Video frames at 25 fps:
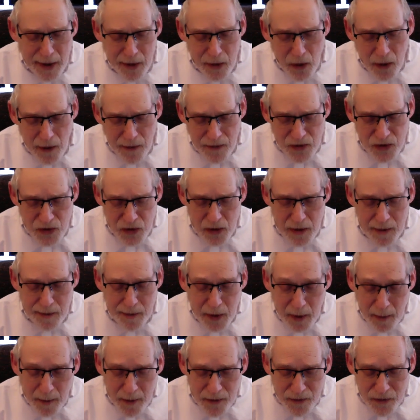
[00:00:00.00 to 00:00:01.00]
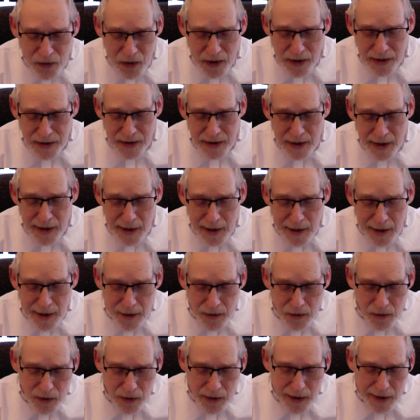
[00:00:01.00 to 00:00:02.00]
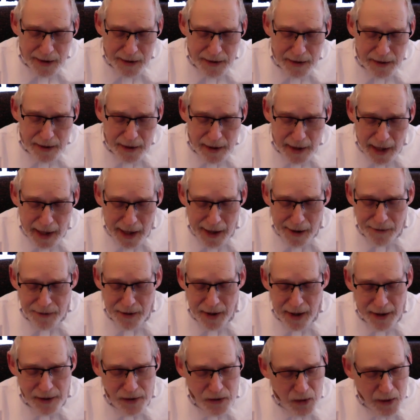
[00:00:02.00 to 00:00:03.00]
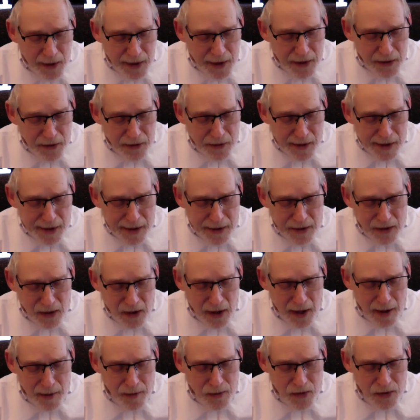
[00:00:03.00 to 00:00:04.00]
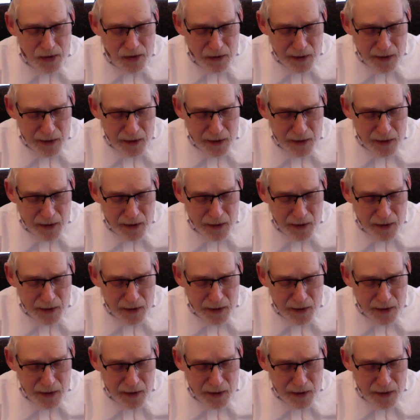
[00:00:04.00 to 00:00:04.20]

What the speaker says: by offshore permafrost would have a 23 times